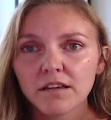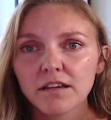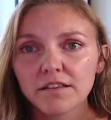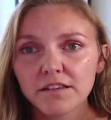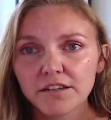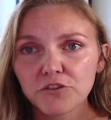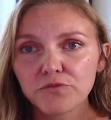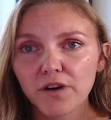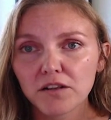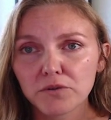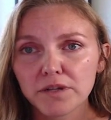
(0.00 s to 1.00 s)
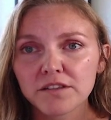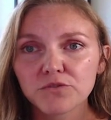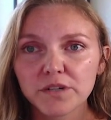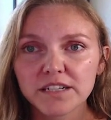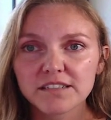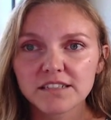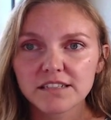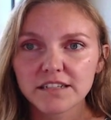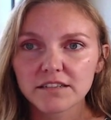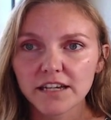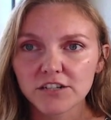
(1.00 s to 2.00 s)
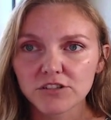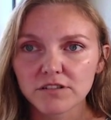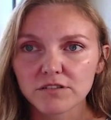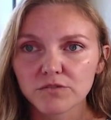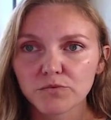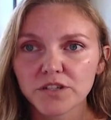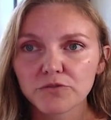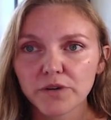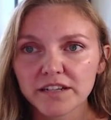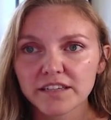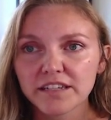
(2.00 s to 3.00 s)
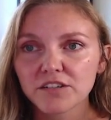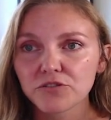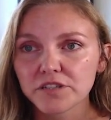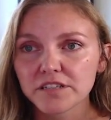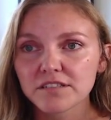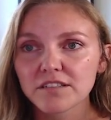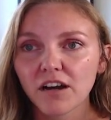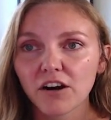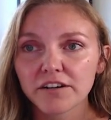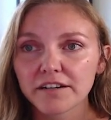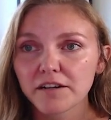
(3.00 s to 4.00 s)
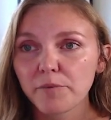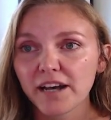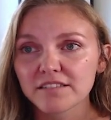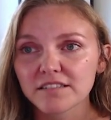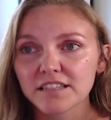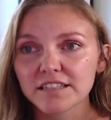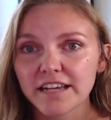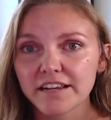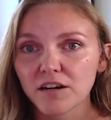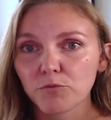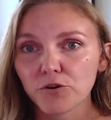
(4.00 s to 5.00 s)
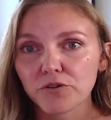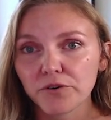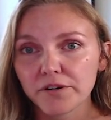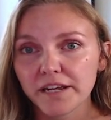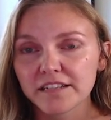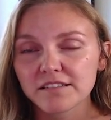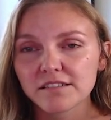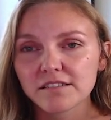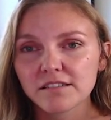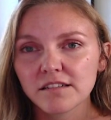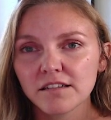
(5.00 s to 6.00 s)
In the year following the 2016 election, we greatly increased our capacity to take on more court cases.